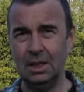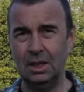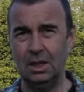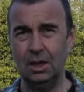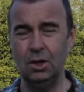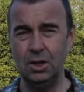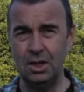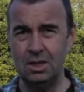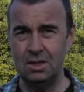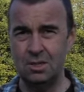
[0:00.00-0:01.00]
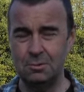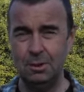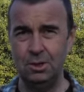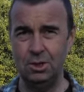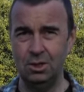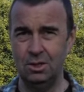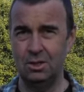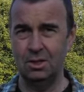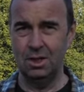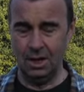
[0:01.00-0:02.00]
uh, hoodies,
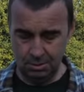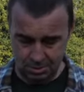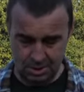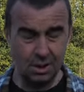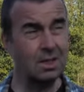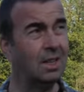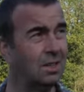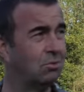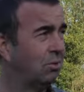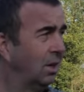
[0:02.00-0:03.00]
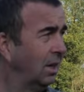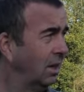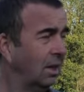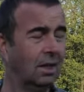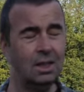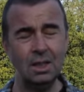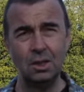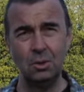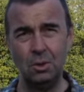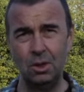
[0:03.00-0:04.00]
sweatshirts, and coats because it is really
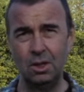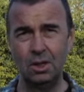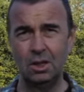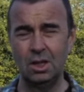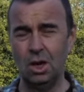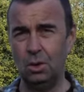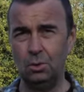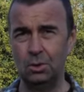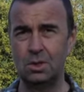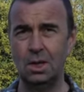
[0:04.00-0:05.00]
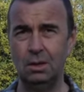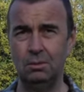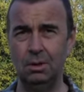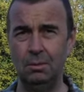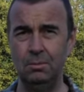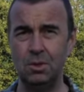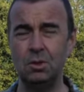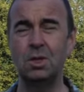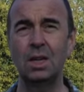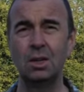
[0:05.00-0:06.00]
quite cold. So um,
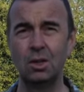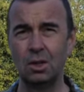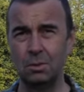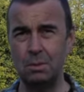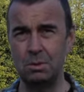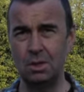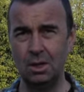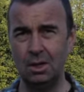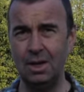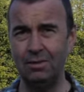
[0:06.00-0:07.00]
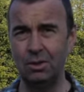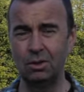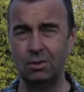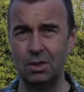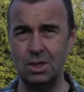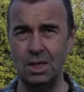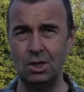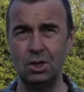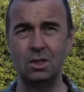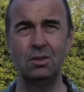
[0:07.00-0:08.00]
do take a look at the website and have a look for the
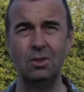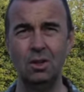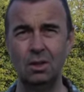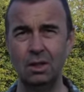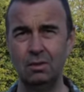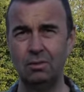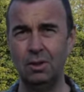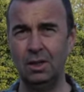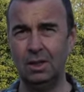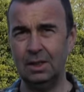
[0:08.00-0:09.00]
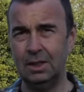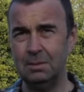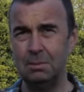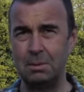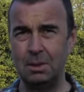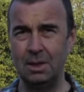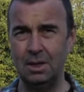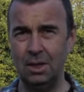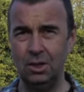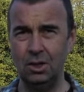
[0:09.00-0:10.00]
t-shirts if you're looking for maybe
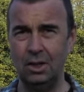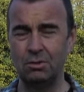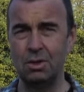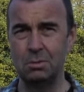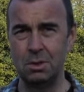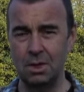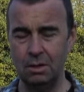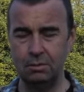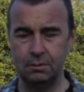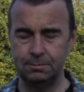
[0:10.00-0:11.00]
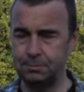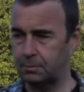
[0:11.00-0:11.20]
a, an early Christmas gift.